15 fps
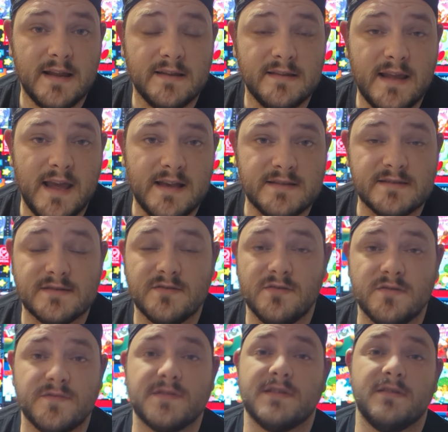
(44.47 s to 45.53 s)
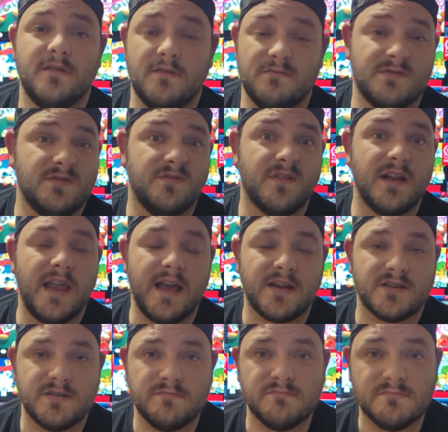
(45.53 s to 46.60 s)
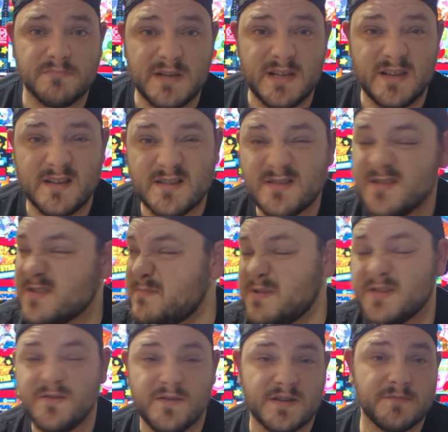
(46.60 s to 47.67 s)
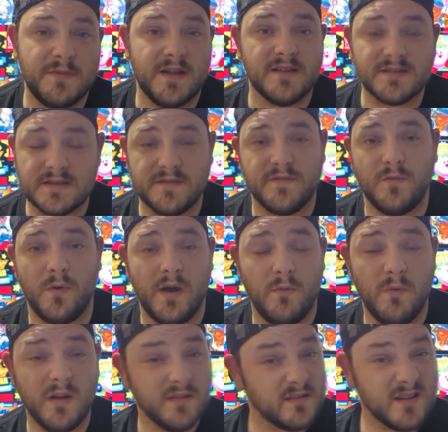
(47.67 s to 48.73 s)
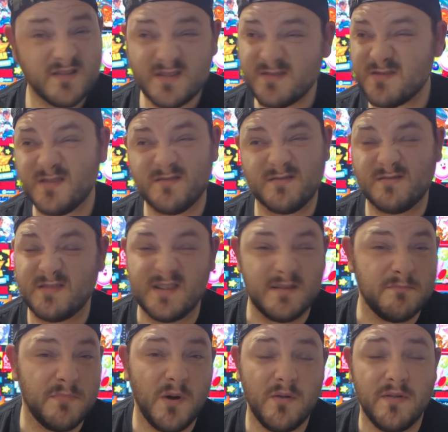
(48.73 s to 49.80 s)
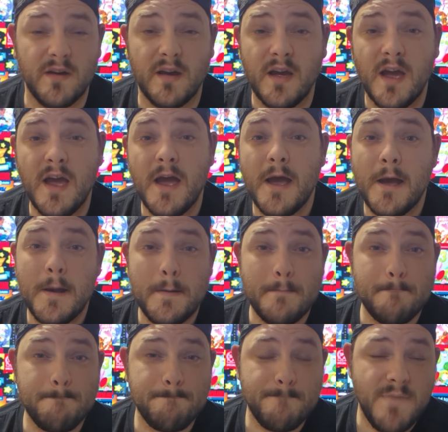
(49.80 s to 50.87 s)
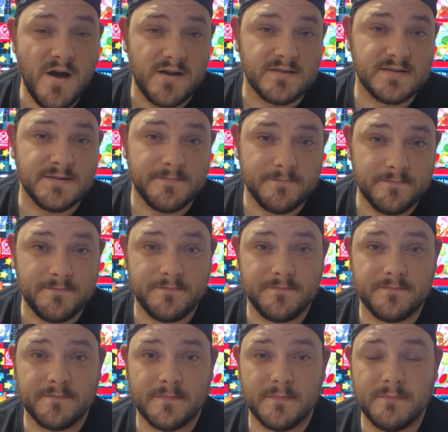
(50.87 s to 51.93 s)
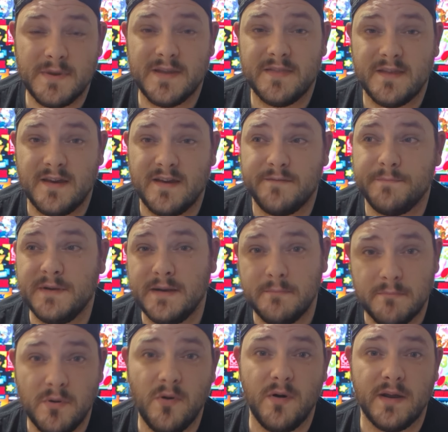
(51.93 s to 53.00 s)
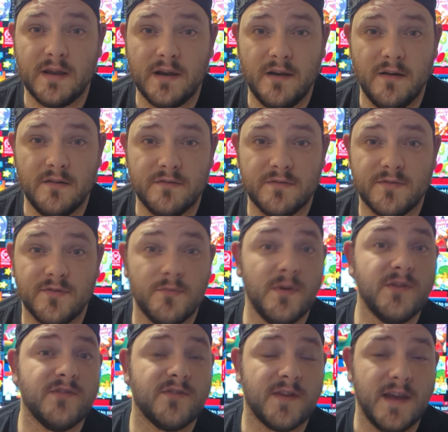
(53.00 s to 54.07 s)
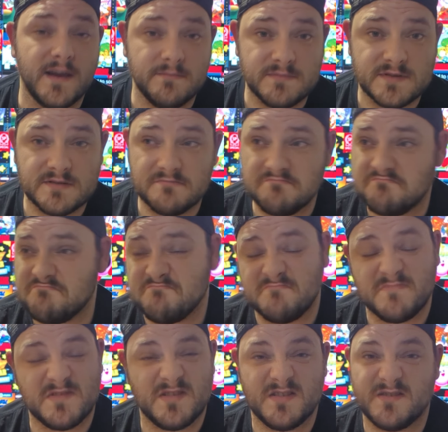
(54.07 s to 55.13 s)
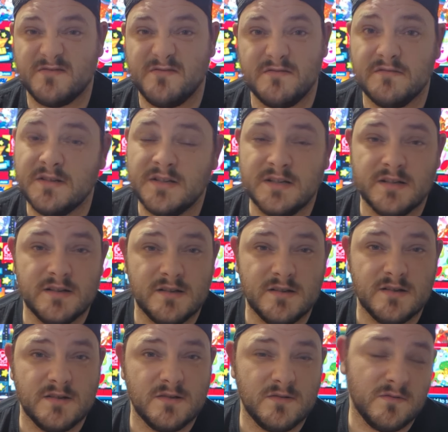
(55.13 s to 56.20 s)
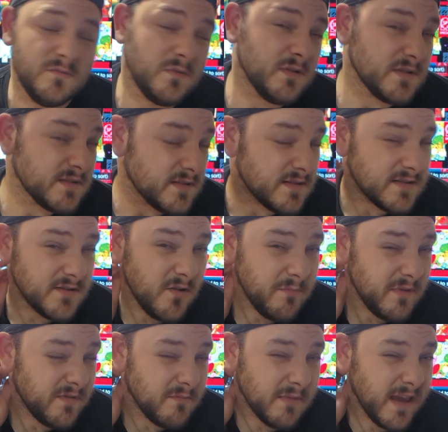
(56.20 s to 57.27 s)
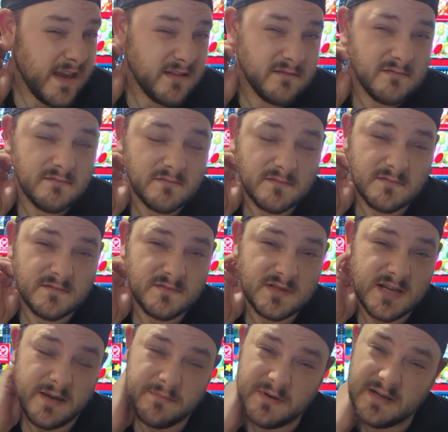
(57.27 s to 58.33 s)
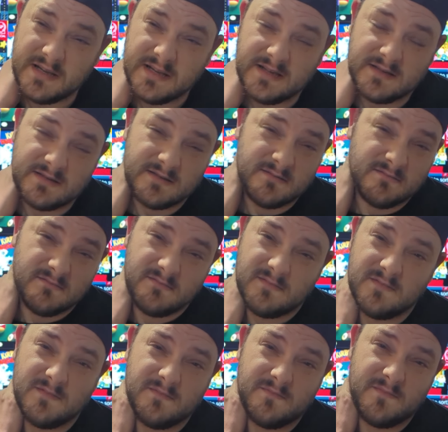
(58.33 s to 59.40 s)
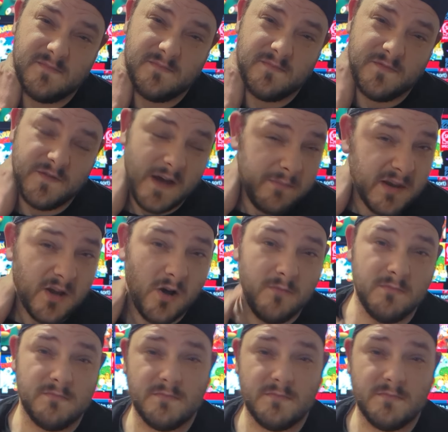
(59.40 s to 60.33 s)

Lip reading: NES sort of collection, being that it's just a bit too expensive for what I want, and I just didn't bother. But being that I've been importing a lot of Switch games, just thought, what's to stop me from getting Japanese Famicom